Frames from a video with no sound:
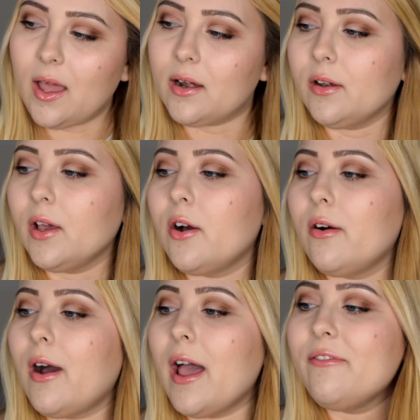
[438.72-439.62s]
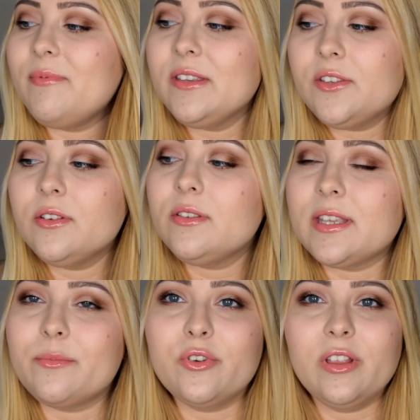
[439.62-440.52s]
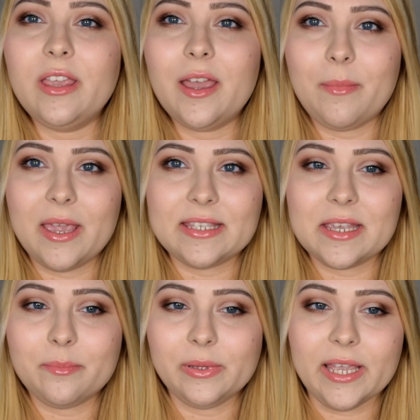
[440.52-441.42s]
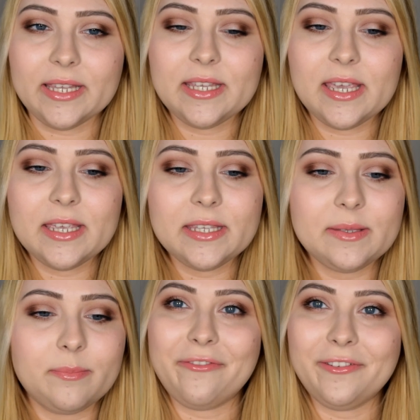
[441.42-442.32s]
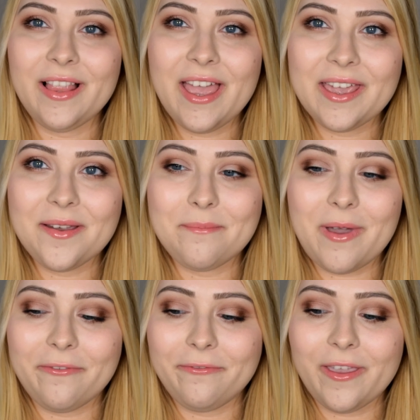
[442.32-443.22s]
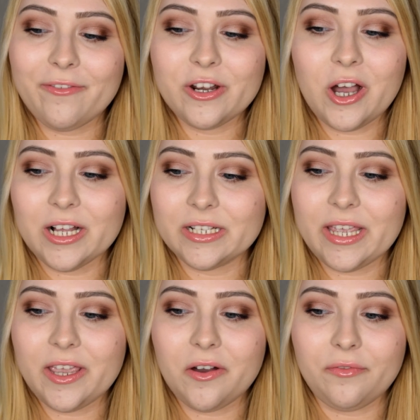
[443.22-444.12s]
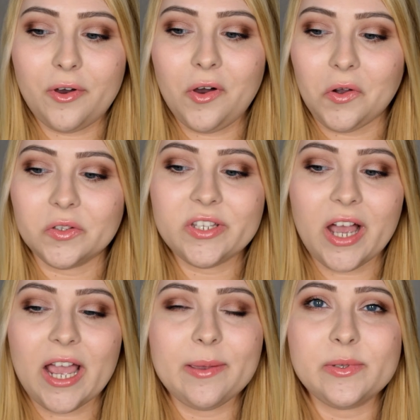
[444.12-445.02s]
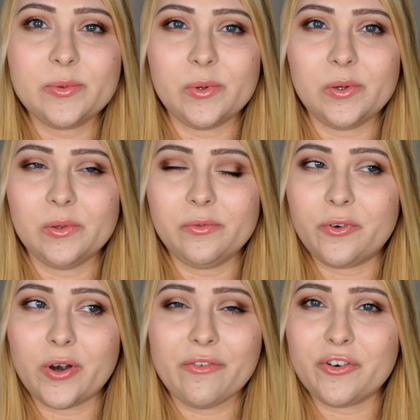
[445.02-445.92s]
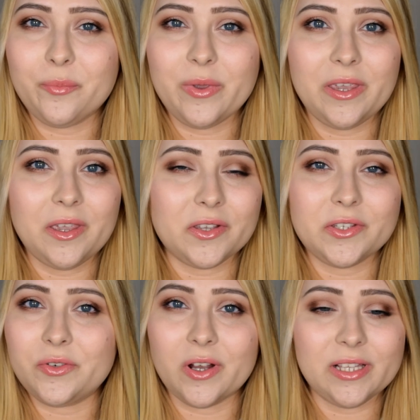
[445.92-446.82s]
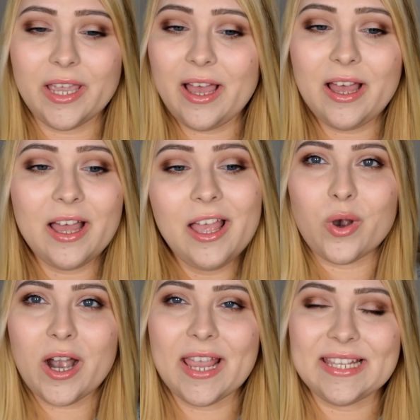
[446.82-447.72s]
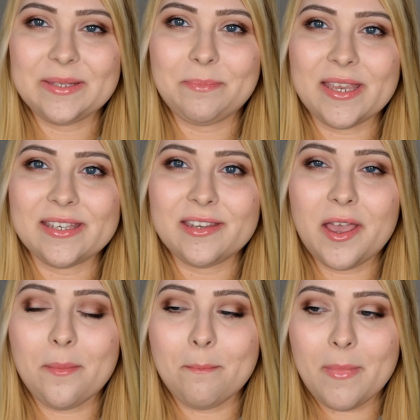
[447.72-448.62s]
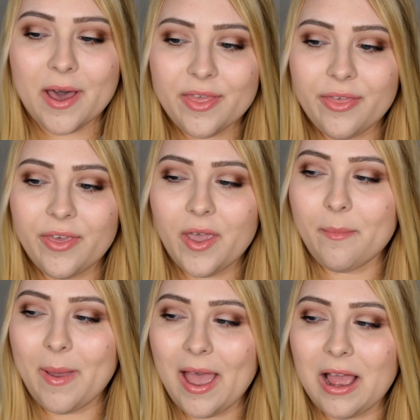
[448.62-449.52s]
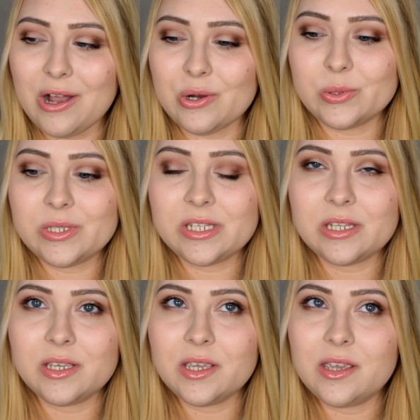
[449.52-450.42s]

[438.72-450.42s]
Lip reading: I don't know, I've been to some really amazing places. I feel like my favorite holiday of all times will forever be Australia, where I spent a month about